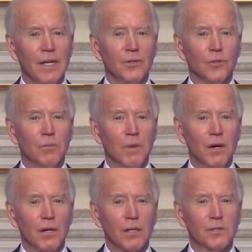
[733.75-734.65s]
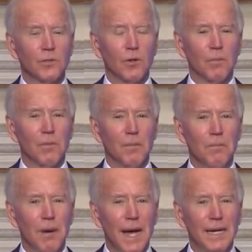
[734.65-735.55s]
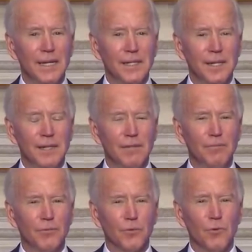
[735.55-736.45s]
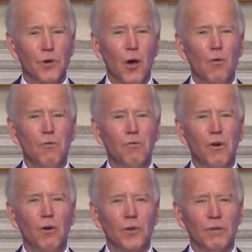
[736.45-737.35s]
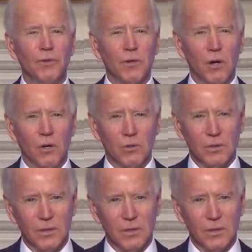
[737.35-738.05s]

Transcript: to Americans who are in badly need of it through no fault of their own.